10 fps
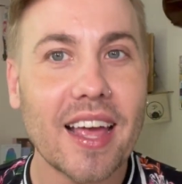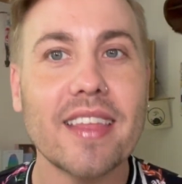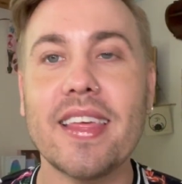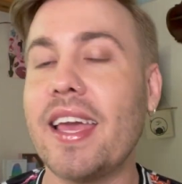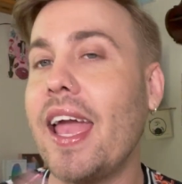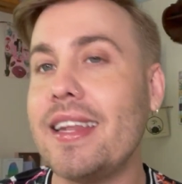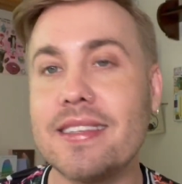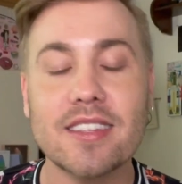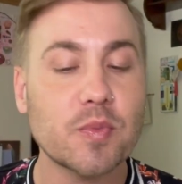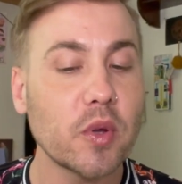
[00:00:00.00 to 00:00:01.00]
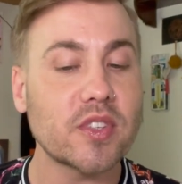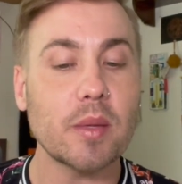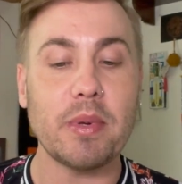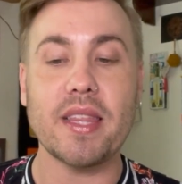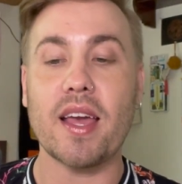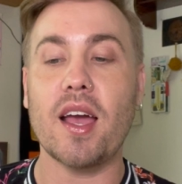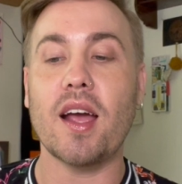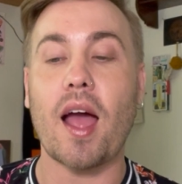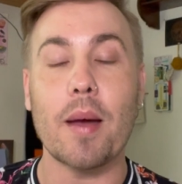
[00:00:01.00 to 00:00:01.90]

I think Hades is supposed to be there.